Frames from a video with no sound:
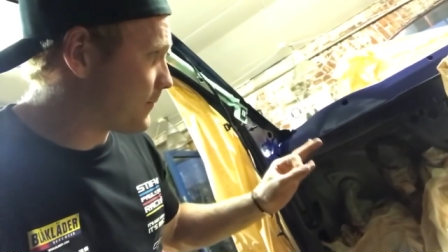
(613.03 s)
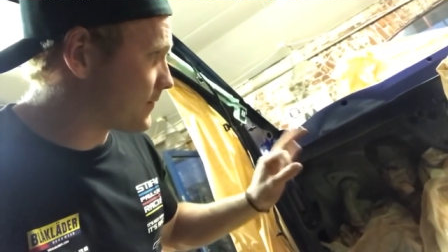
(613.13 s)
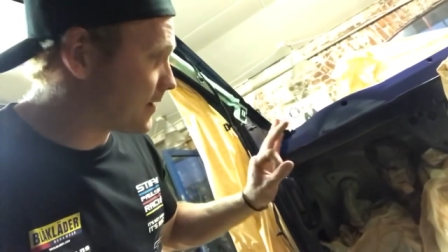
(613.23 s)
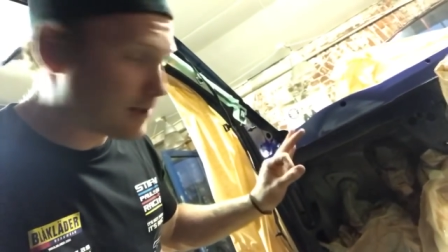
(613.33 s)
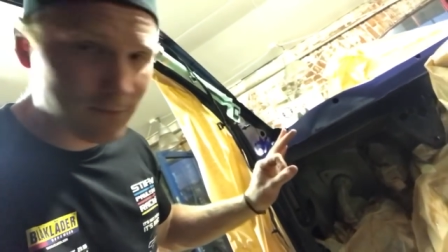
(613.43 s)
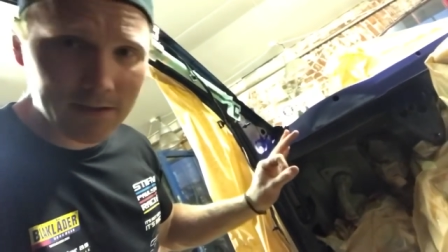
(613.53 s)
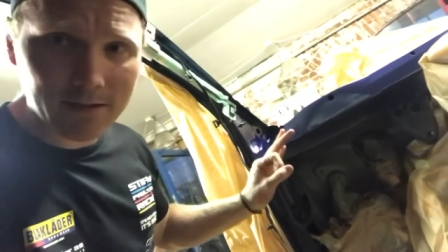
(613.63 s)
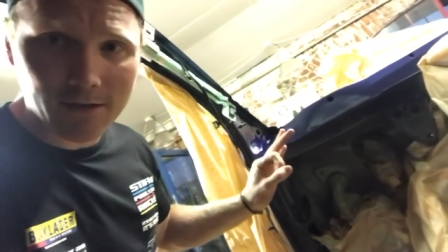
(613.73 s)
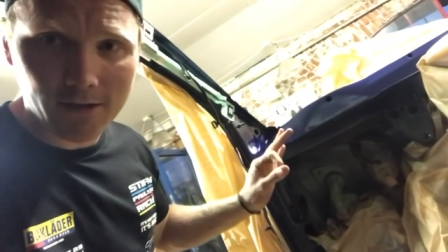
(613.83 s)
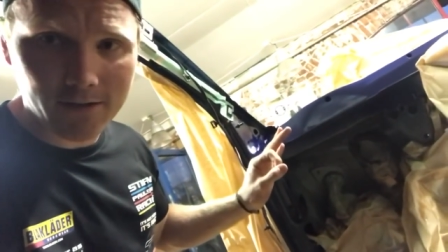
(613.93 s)
I'm done with
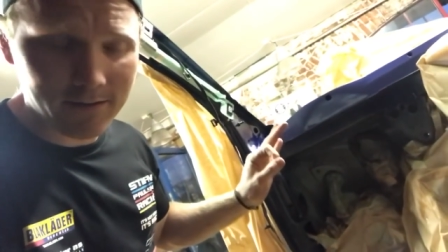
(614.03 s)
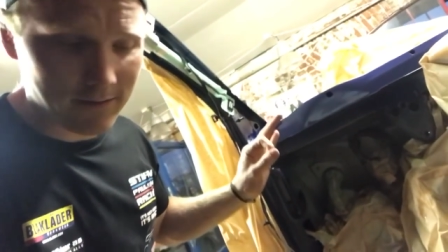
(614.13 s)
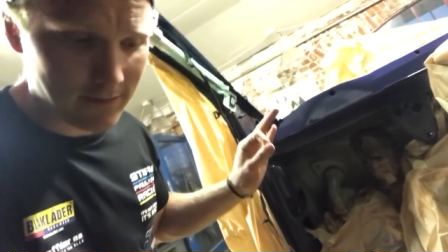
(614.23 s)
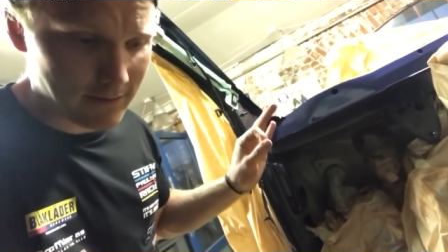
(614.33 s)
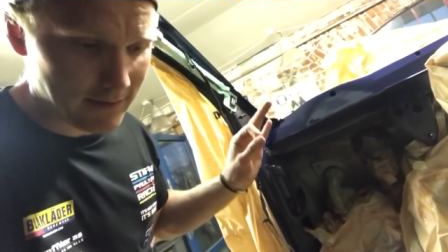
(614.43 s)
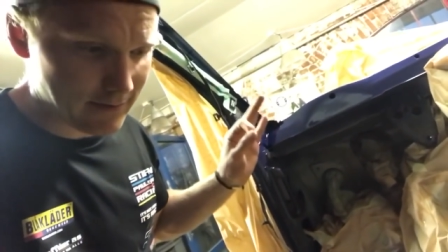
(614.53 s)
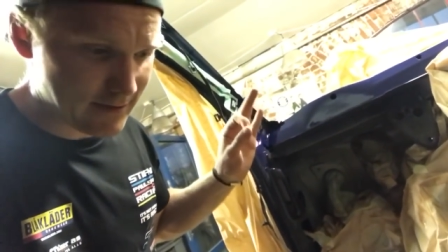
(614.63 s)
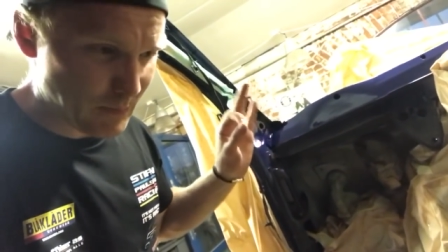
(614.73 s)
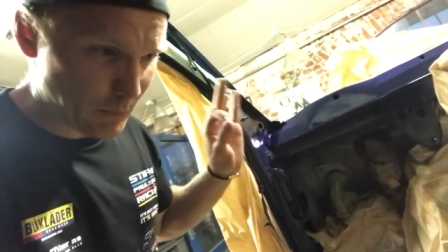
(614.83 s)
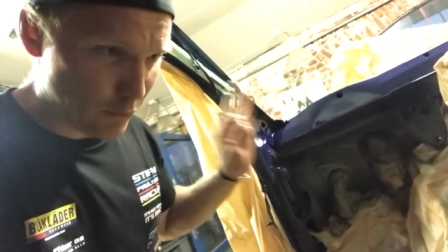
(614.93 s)
the car that
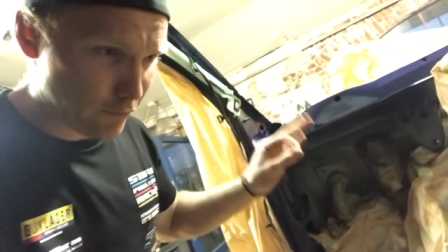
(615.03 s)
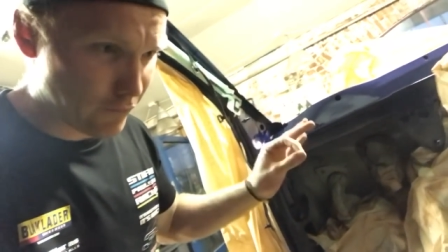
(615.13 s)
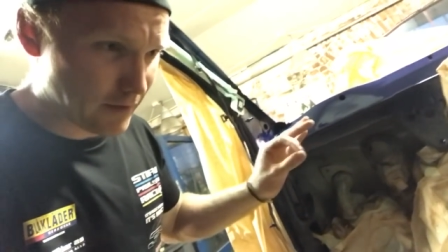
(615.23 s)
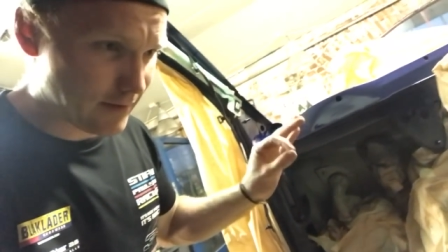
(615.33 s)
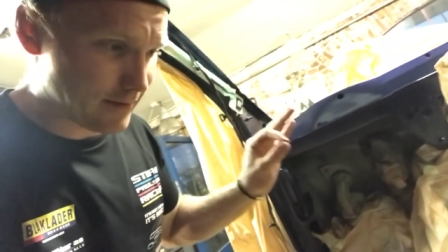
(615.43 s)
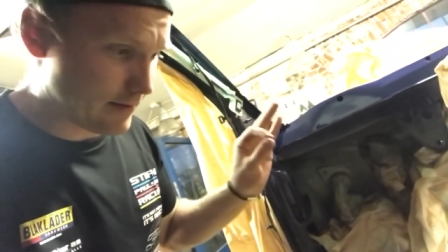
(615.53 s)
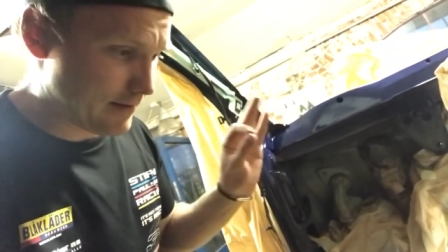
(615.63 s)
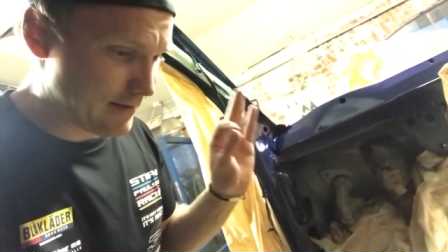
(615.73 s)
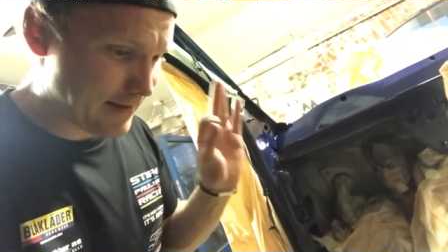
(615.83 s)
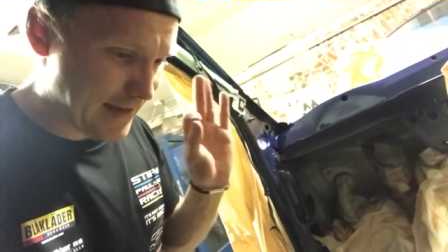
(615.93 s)
is perfect
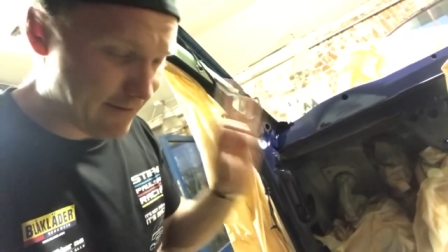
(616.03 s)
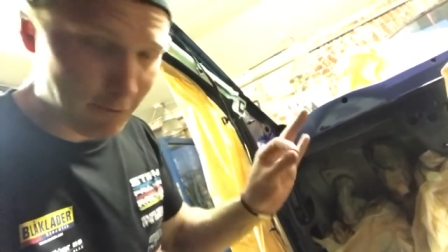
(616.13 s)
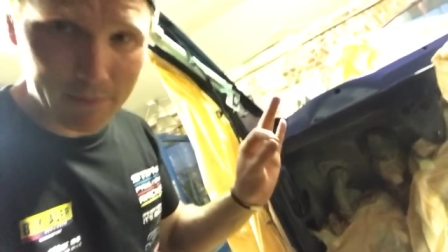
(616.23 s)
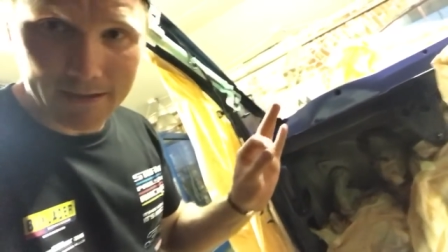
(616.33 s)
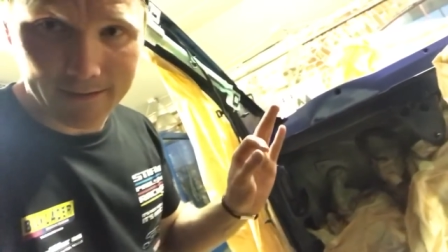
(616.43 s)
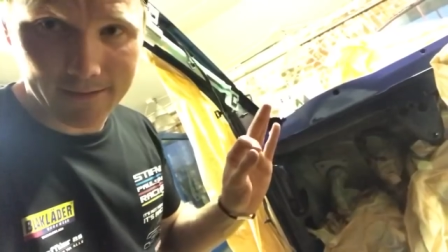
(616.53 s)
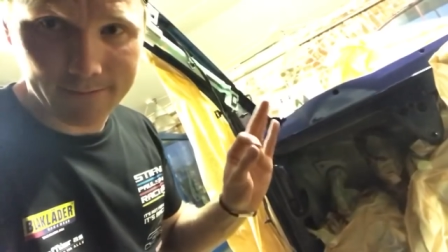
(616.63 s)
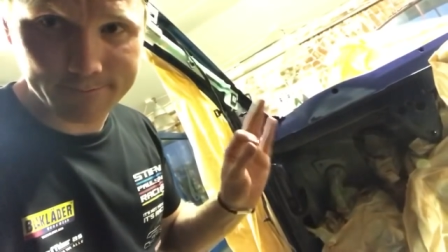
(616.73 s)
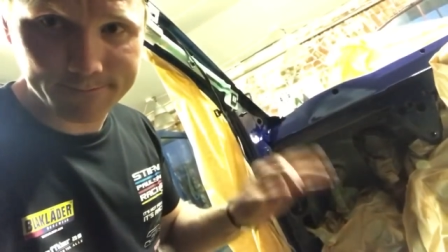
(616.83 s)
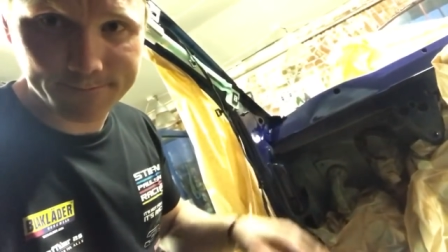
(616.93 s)
in every place